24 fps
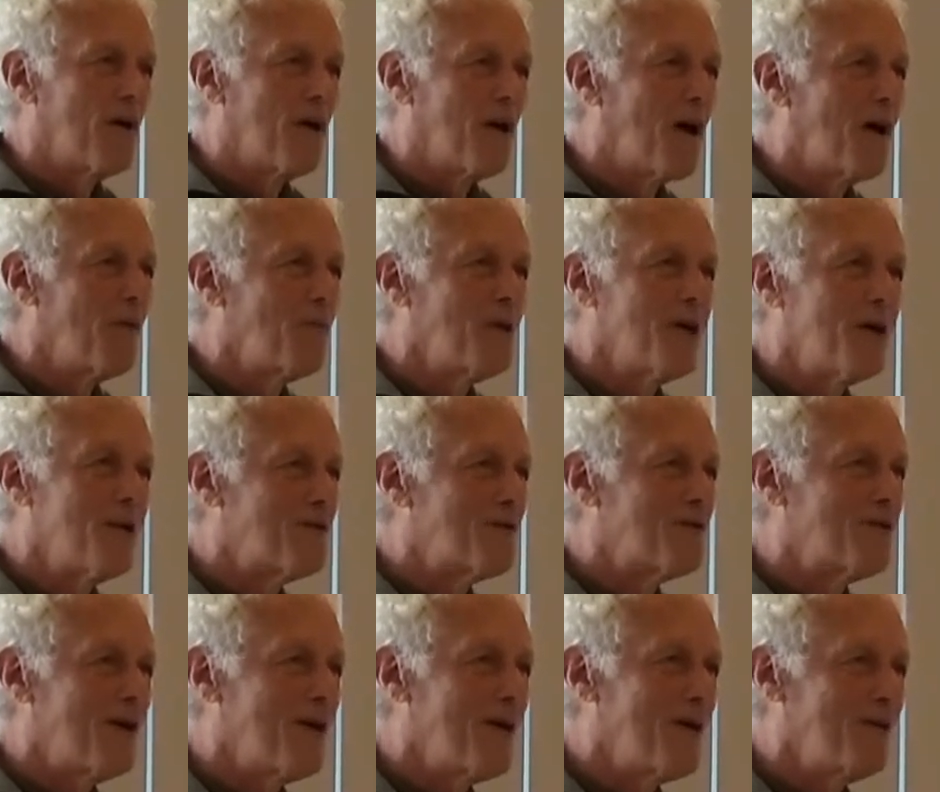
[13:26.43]
I'm not
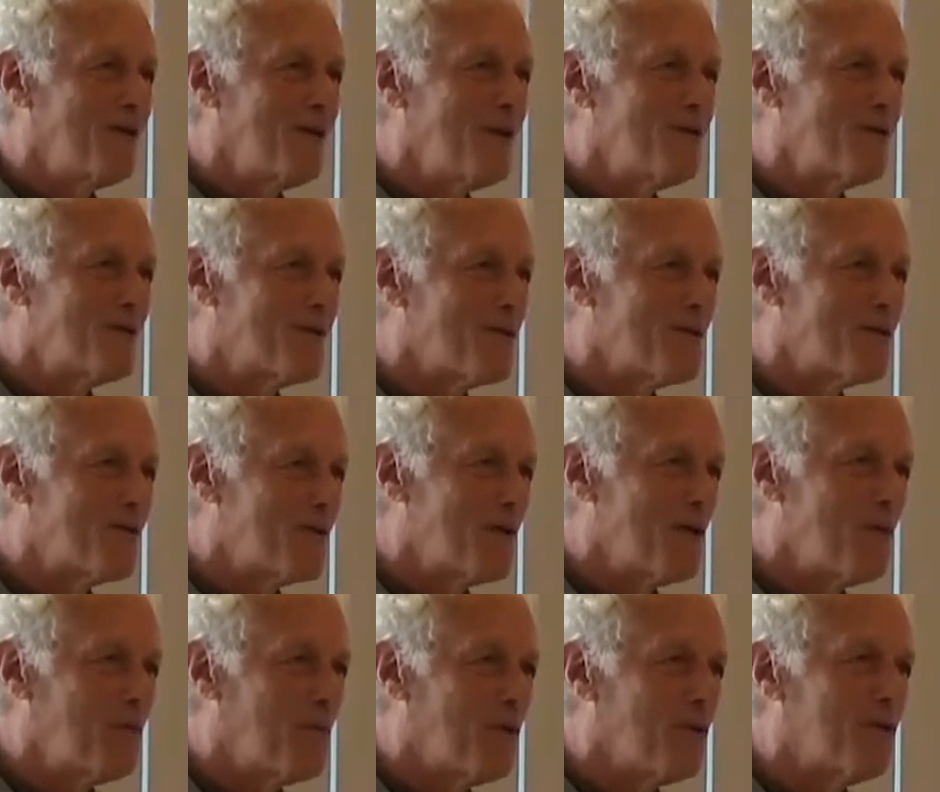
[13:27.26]
saying these are
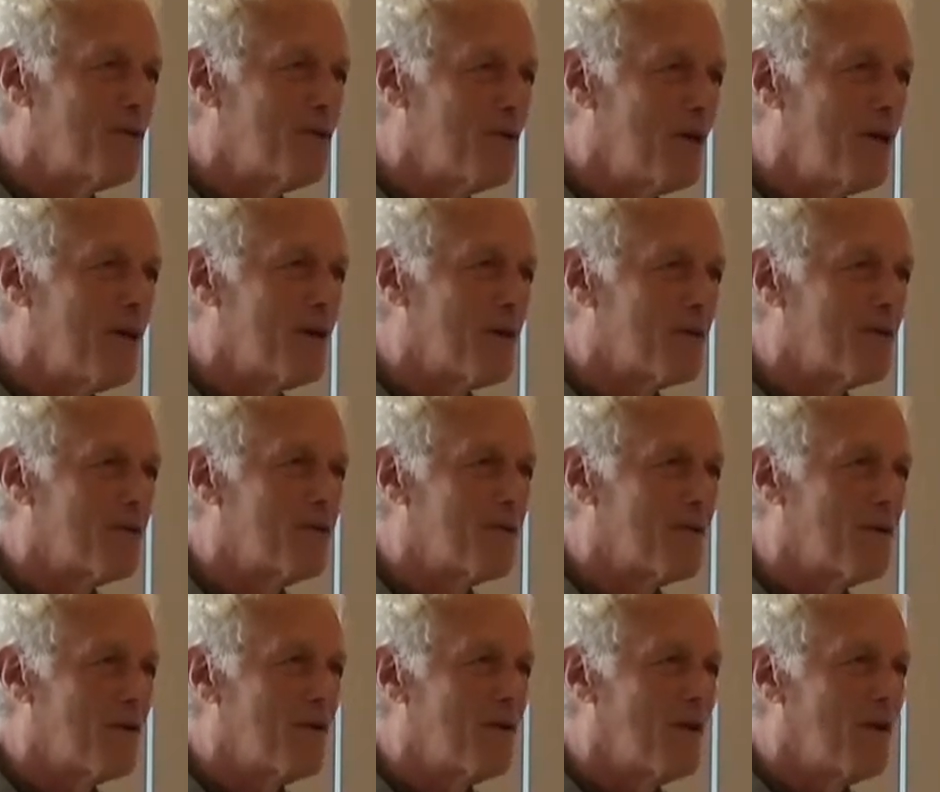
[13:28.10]
simple
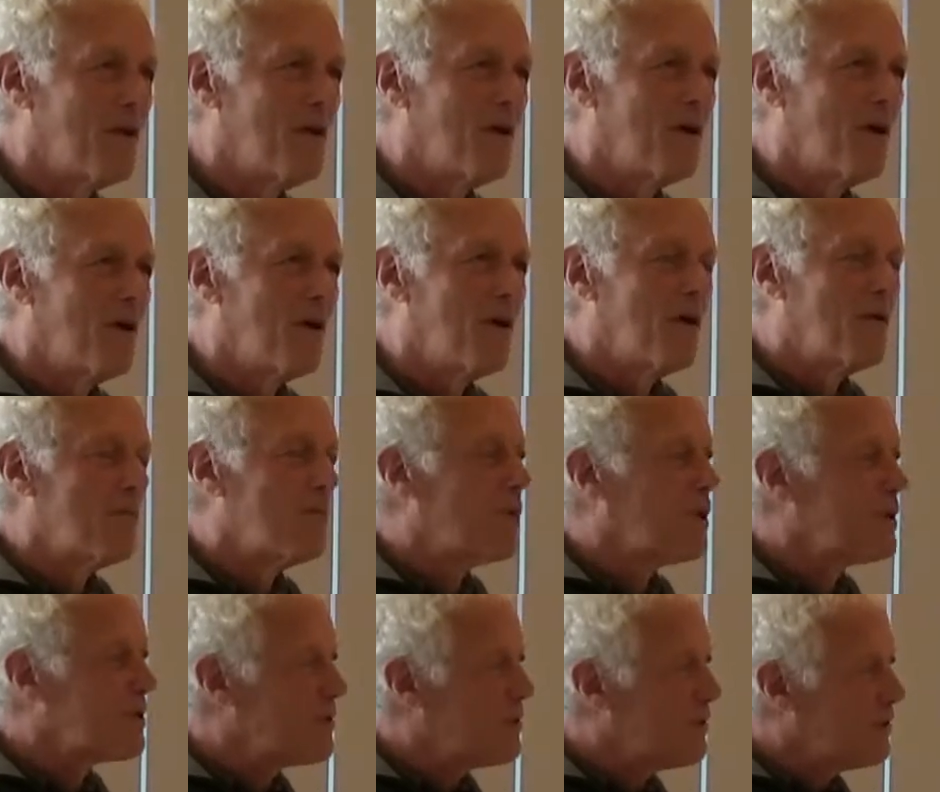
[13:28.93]
things,
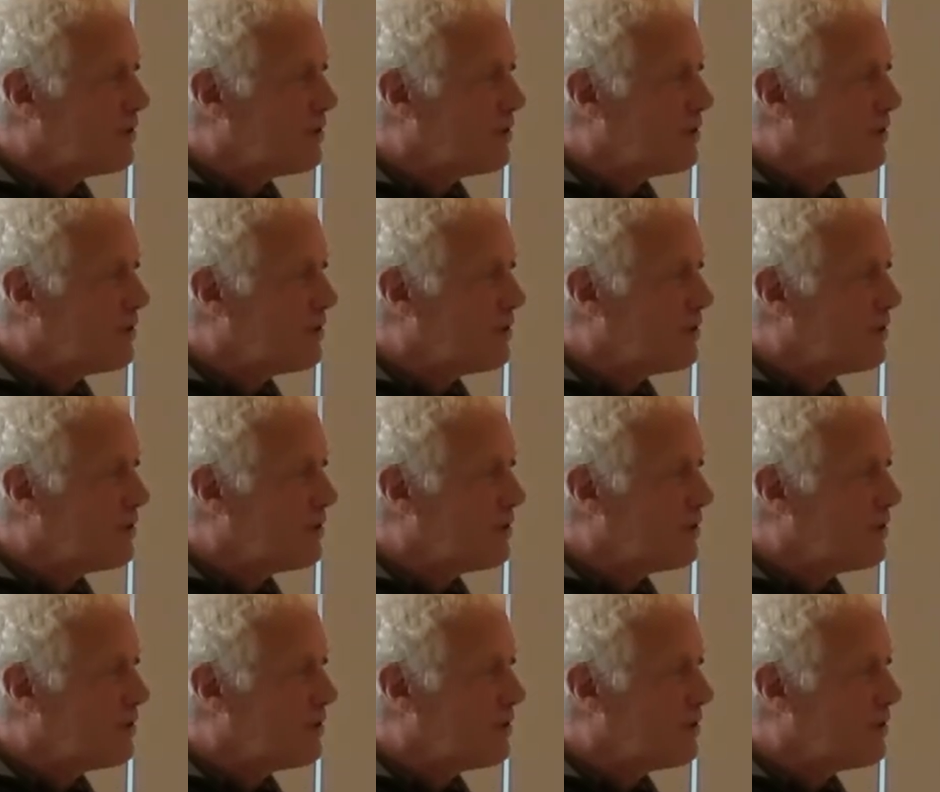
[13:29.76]
but to